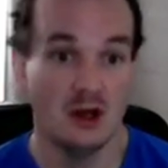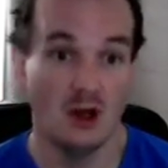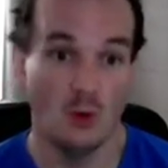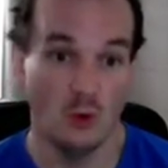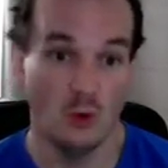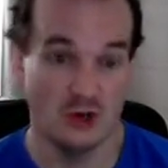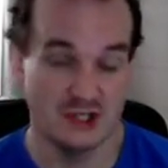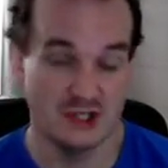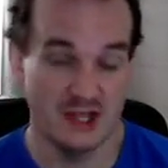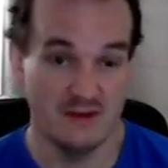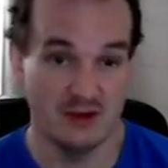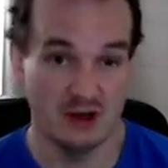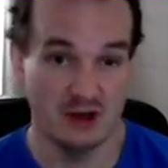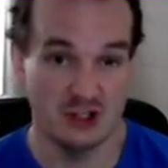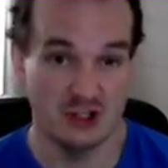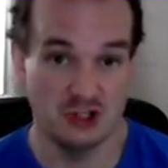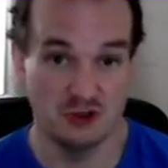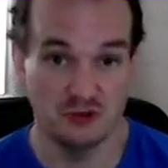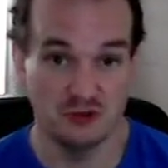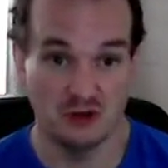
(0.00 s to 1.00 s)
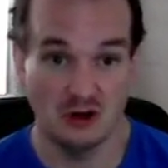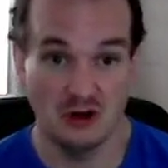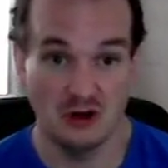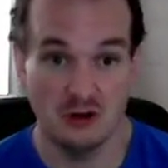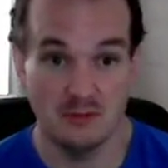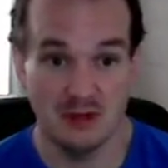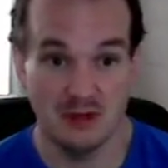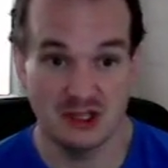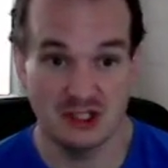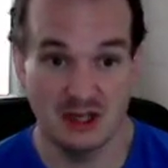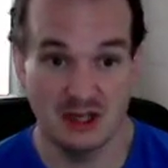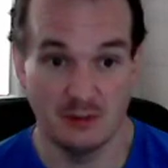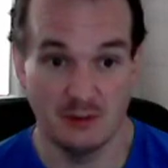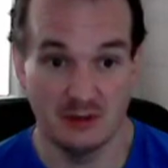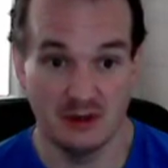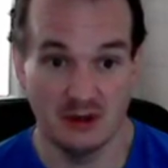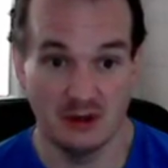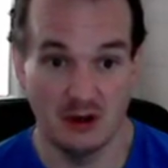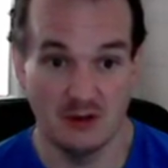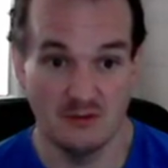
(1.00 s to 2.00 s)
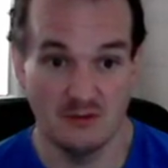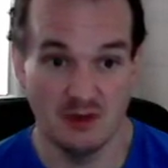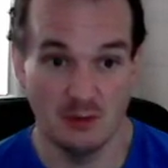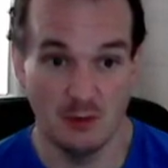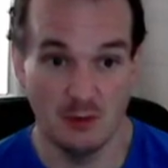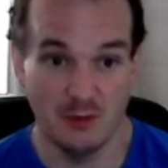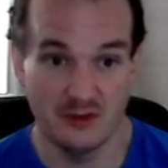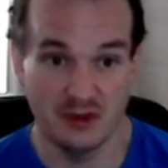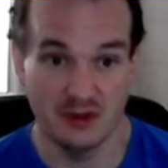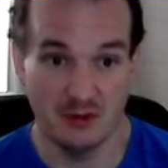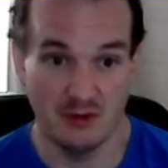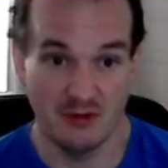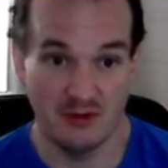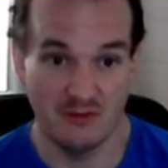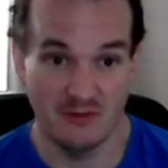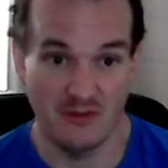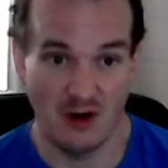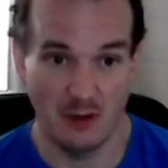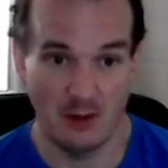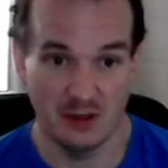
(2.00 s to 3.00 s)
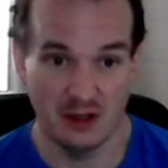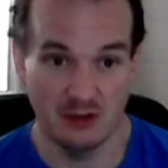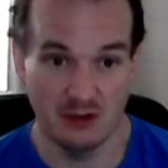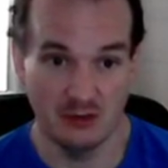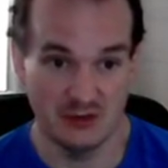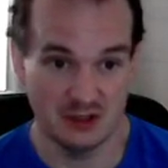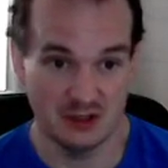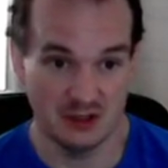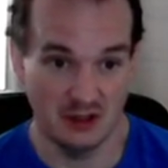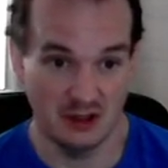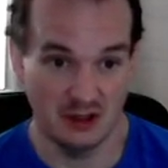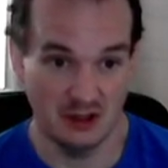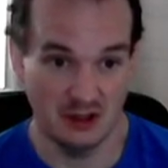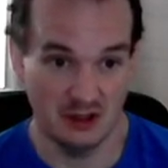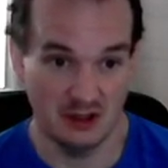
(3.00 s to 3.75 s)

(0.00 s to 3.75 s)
We're saving our shields for our own Machamp, and hopefully we'll be able to get a bit of farming in on this guy.